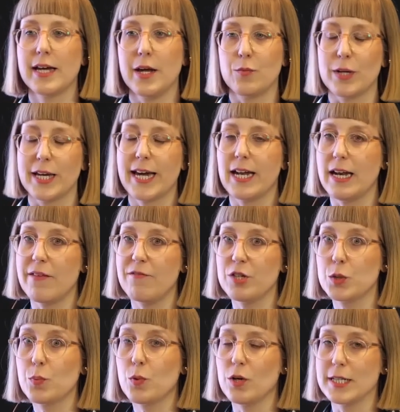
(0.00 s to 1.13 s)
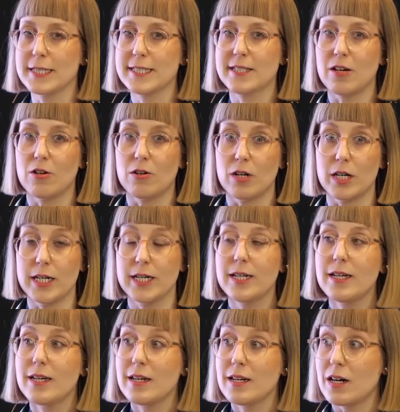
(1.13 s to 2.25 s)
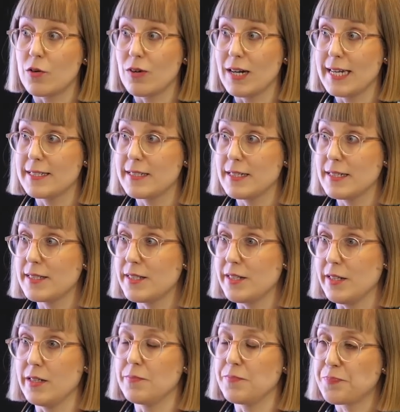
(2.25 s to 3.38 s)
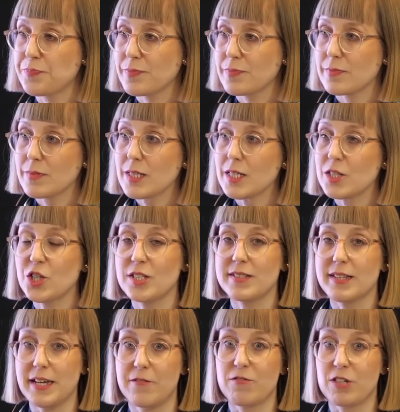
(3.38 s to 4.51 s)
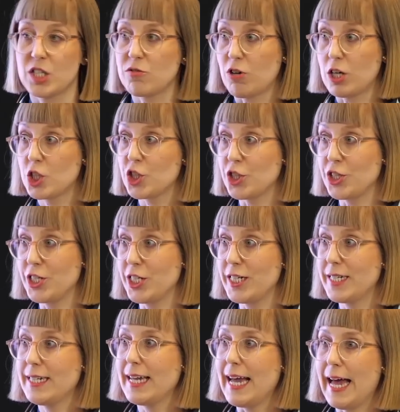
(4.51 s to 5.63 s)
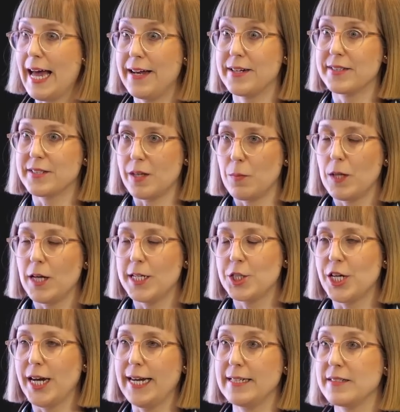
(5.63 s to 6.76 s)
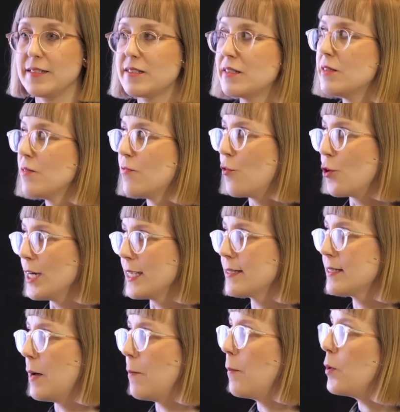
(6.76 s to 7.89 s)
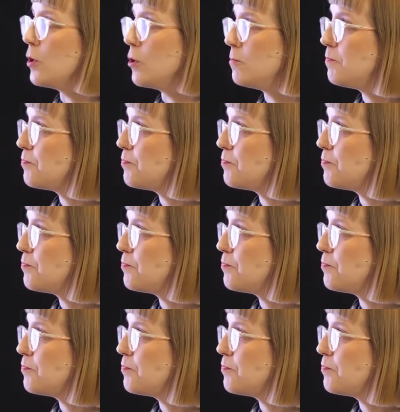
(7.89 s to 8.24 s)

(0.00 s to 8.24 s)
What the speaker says: And we had leverage points that are related to just infrastructure and supply chains, for example.